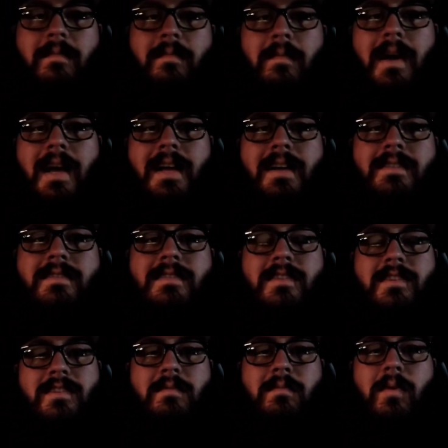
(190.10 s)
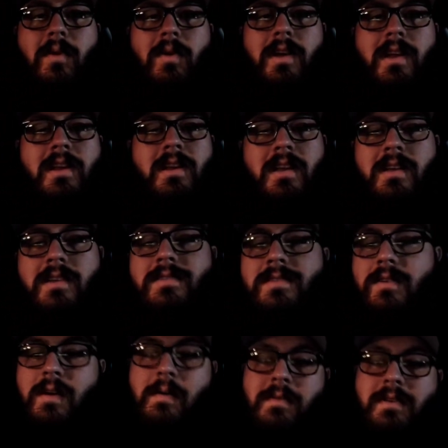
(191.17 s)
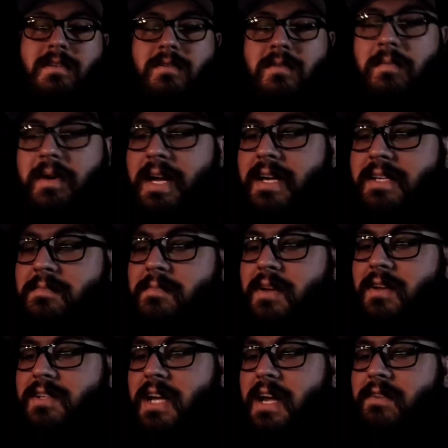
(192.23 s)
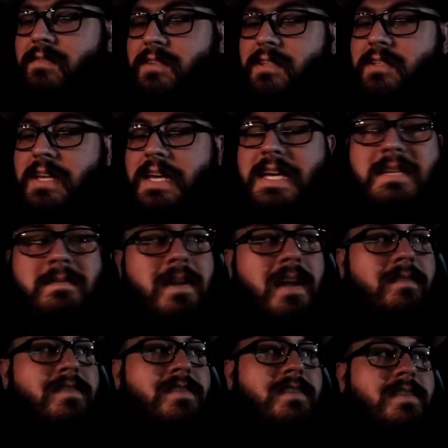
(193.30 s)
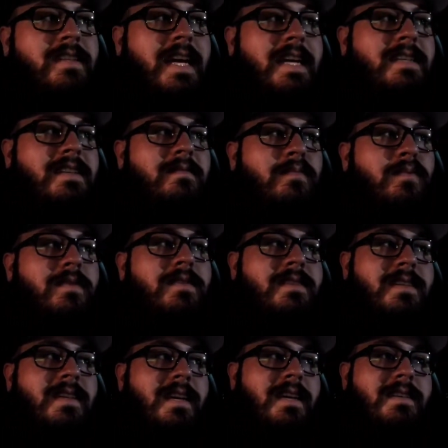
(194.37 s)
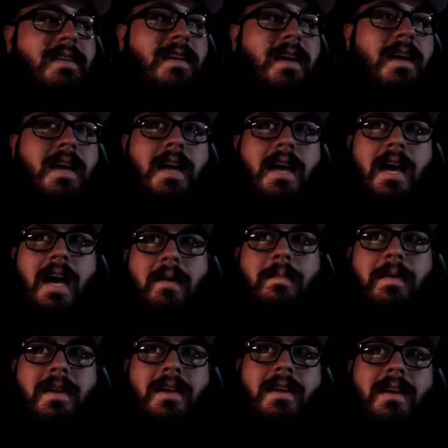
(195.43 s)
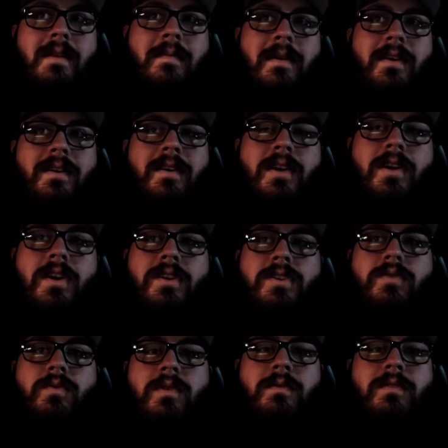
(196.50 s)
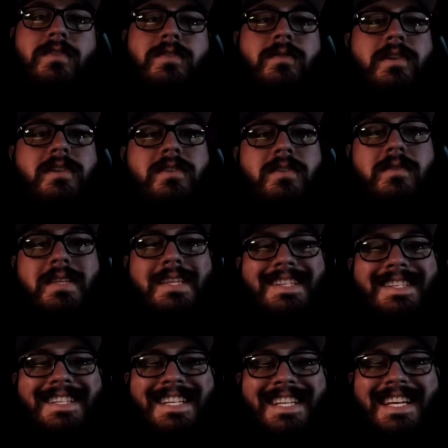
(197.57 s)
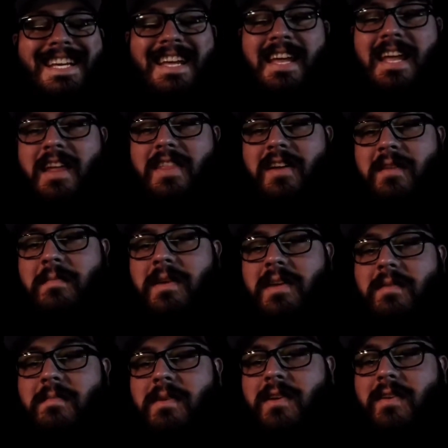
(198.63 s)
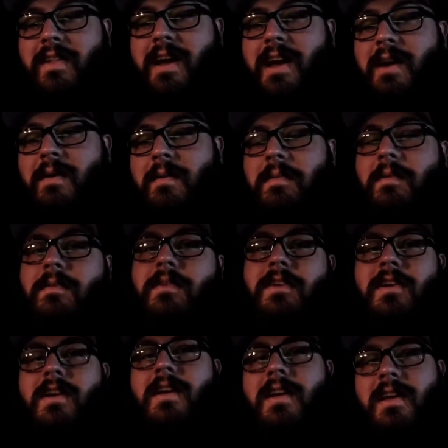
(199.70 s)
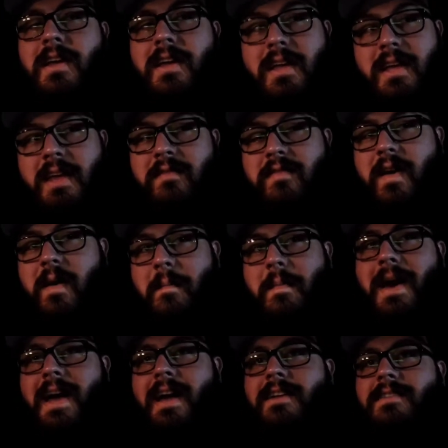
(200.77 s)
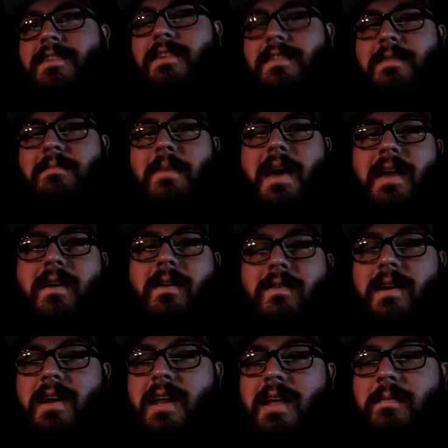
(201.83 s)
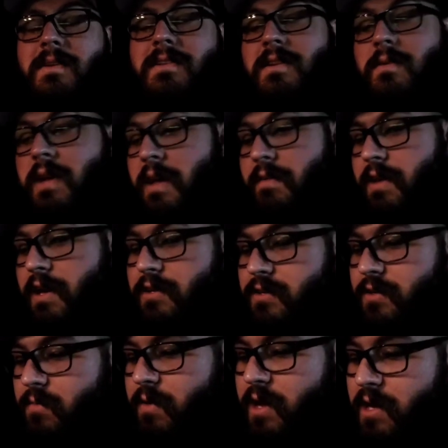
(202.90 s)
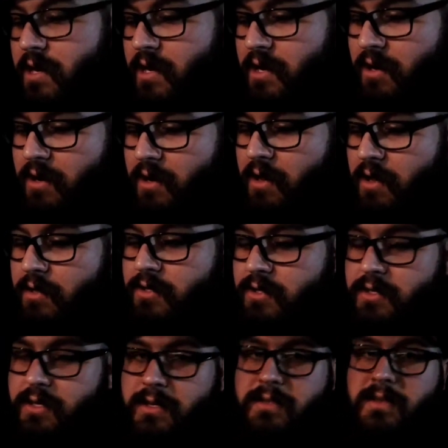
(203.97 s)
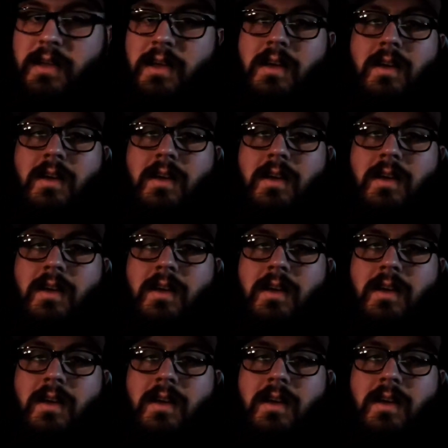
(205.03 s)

miles to Des Moines, so I'm gonna see what my gas mileage averages. It's been averaging 19.6. I've been getting about 21, 22 in the city. I thought I'd be getting better on the highway, but I'm wondering if that bag is causing bad aerodynamics. Now we have extra weight in here just because